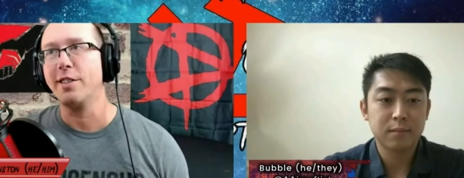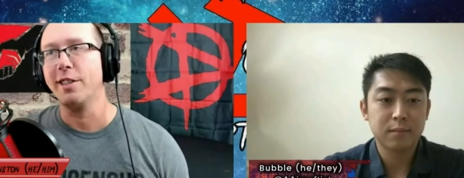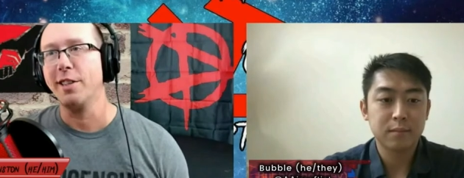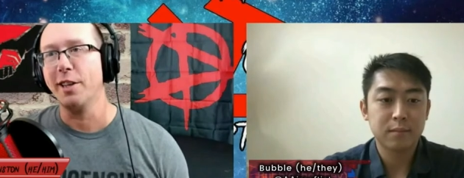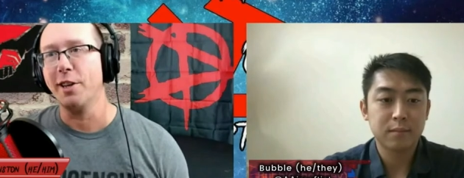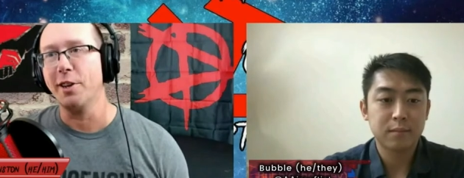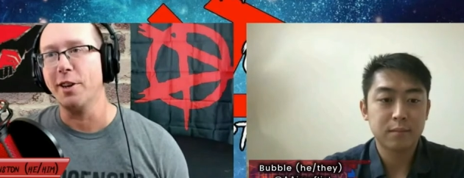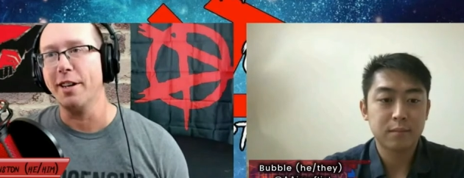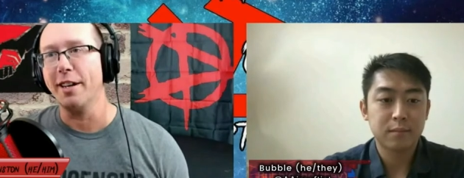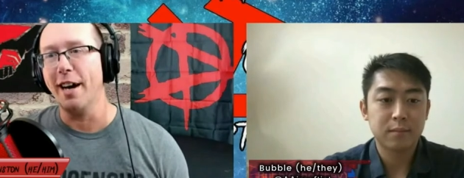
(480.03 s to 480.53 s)

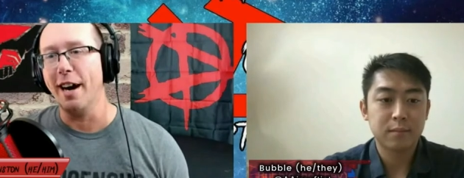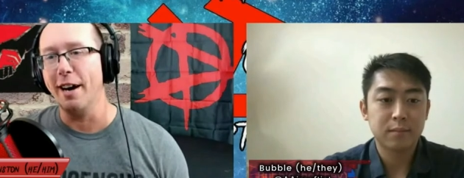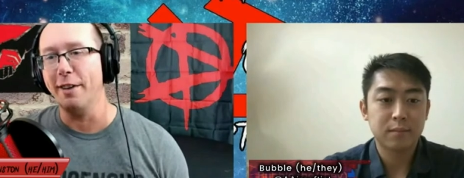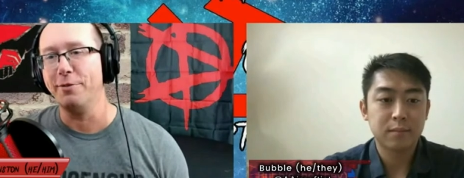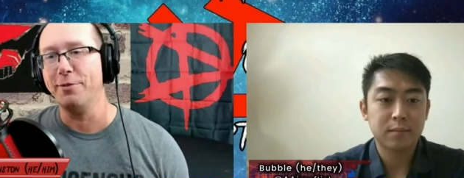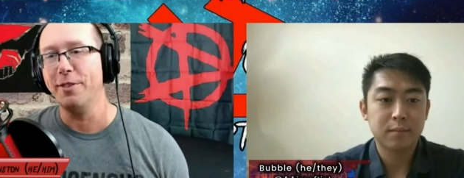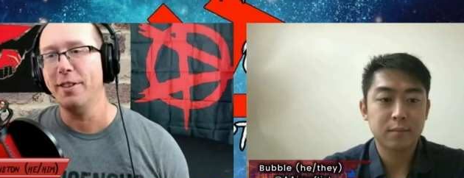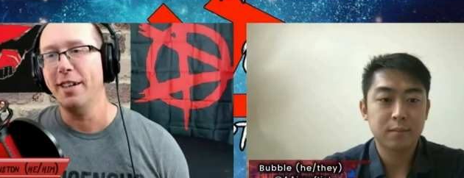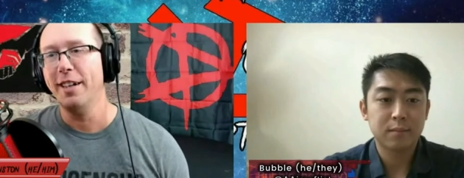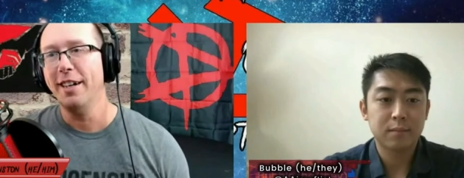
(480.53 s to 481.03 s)
Speaker 1: is clear
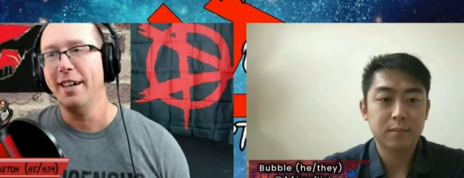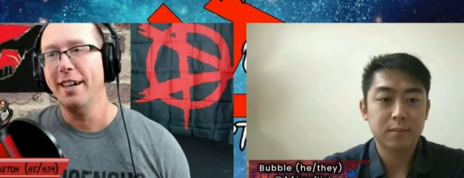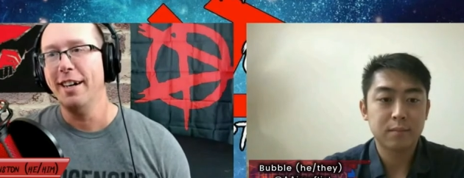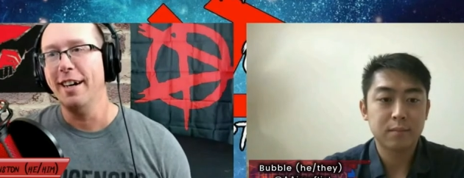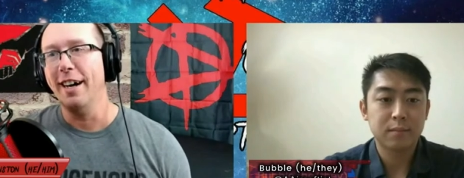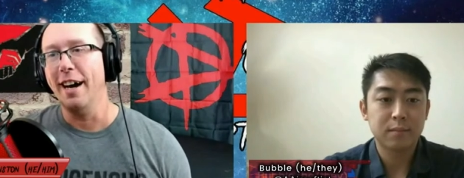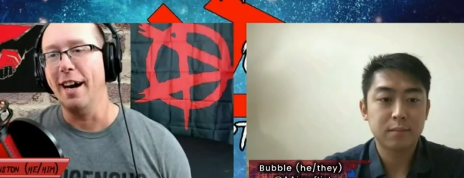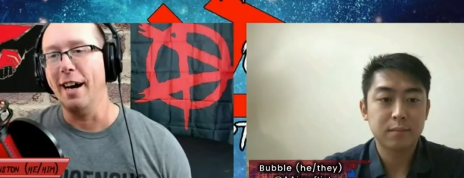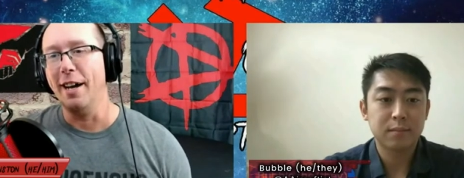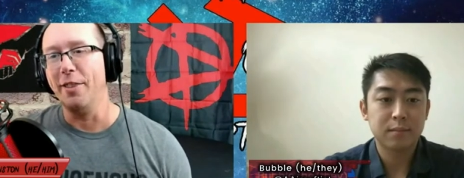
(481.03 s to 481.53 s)
enough
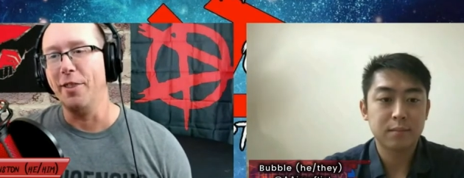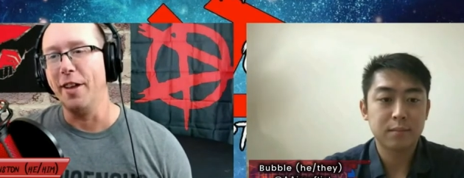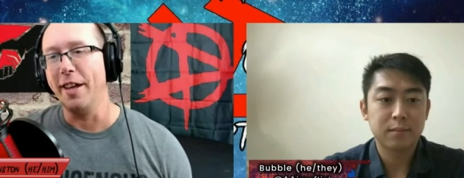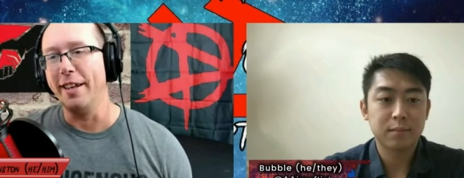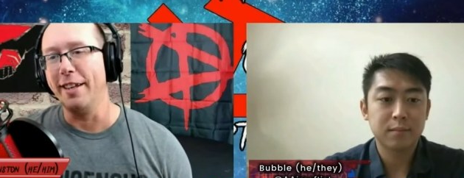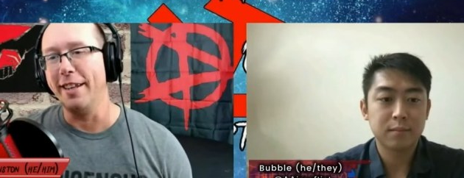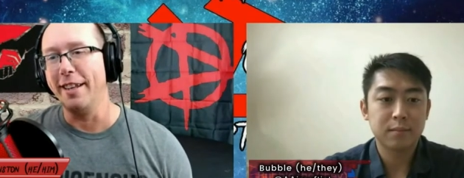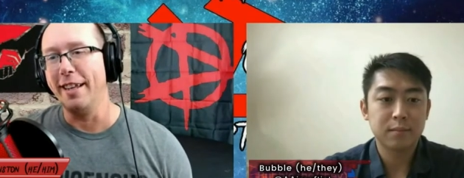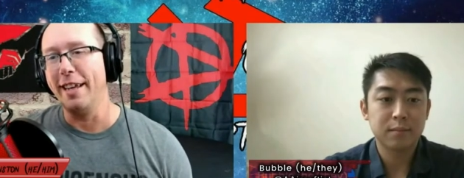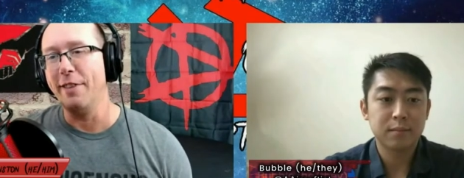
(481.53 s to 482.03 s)
uh,
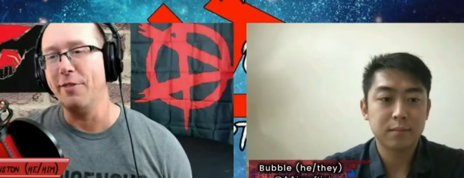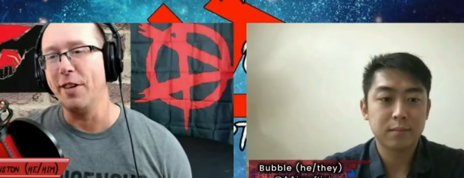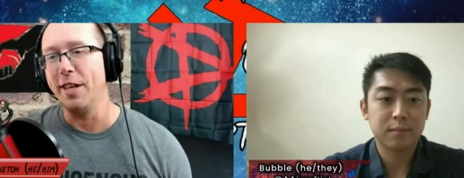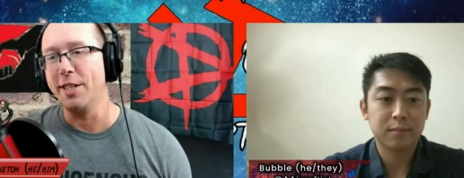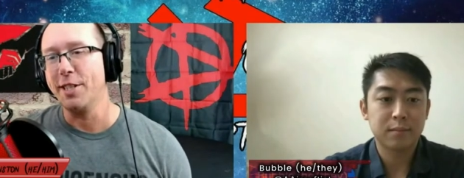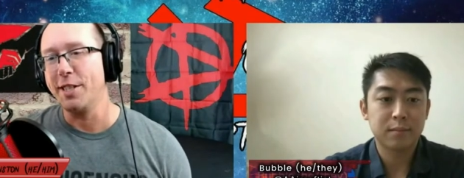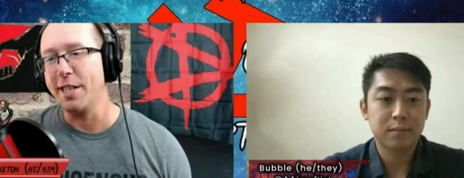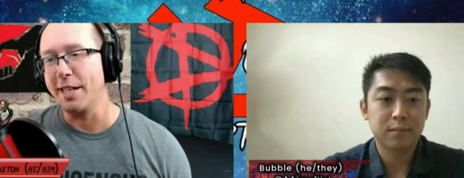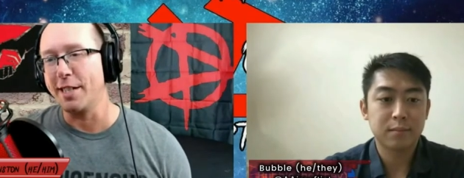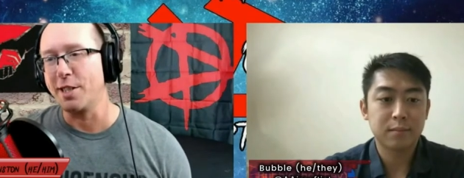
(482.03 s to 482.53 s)
that
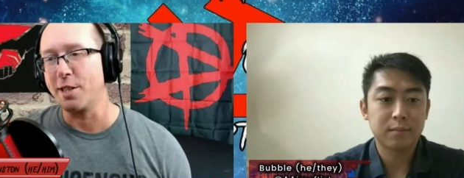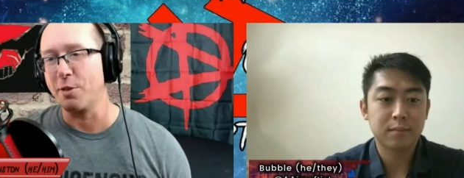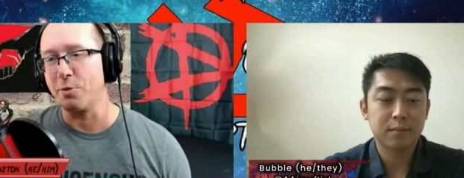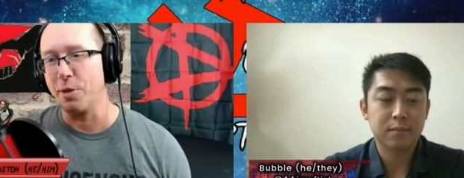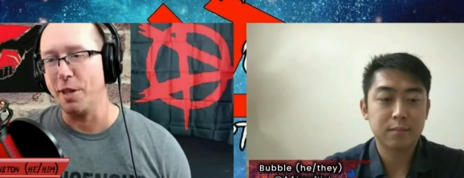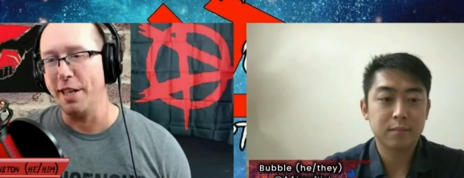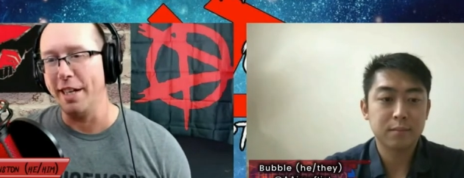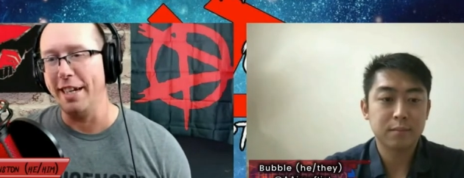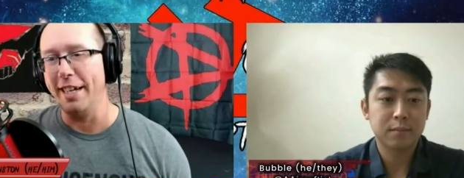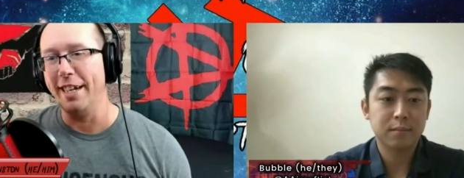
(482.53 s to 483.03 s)
even a
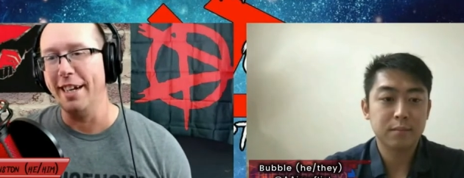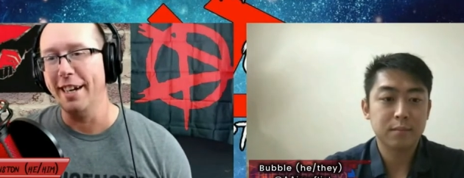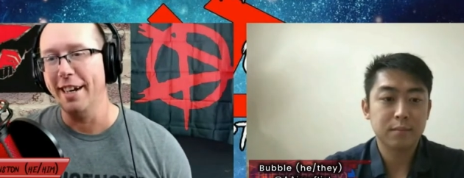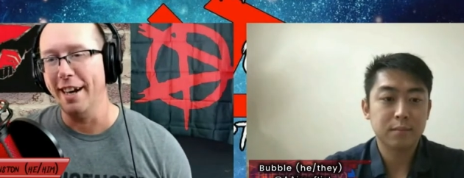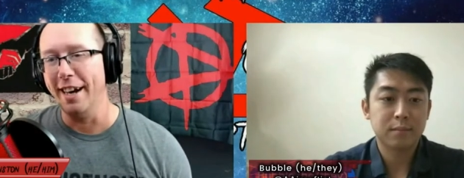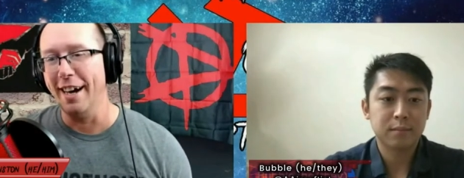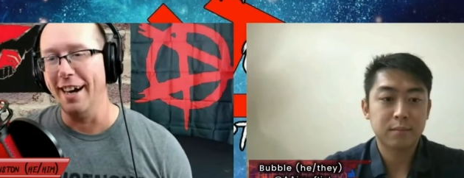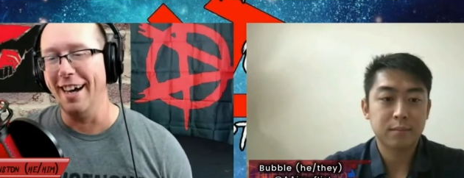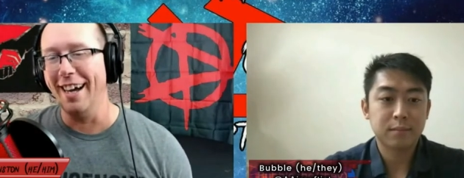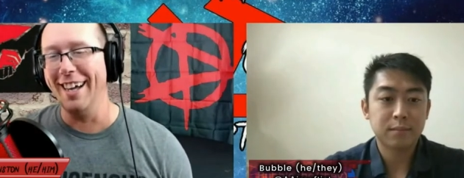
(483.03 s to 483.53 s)
six
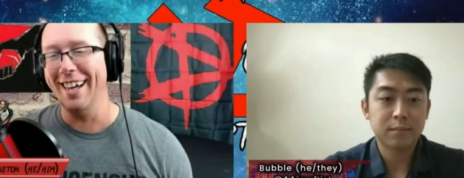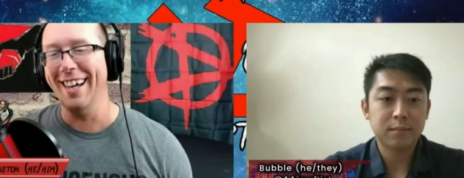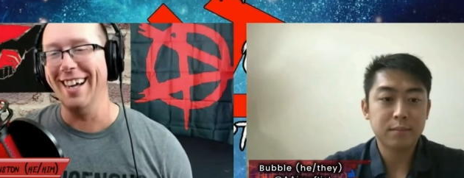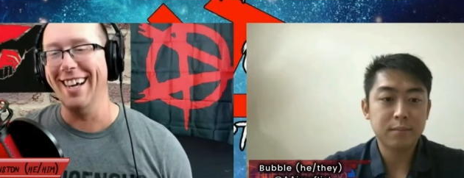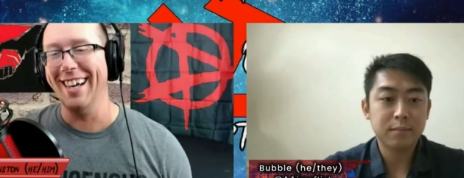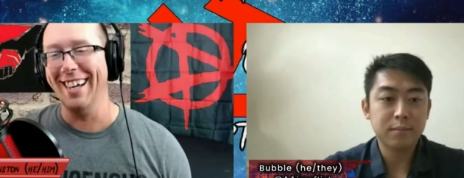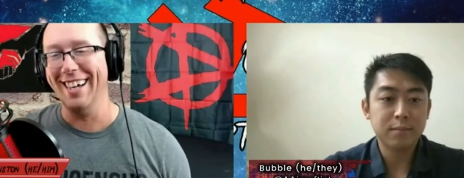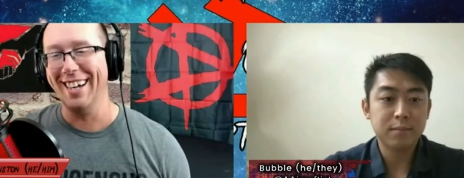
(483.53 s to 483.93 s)
three uh,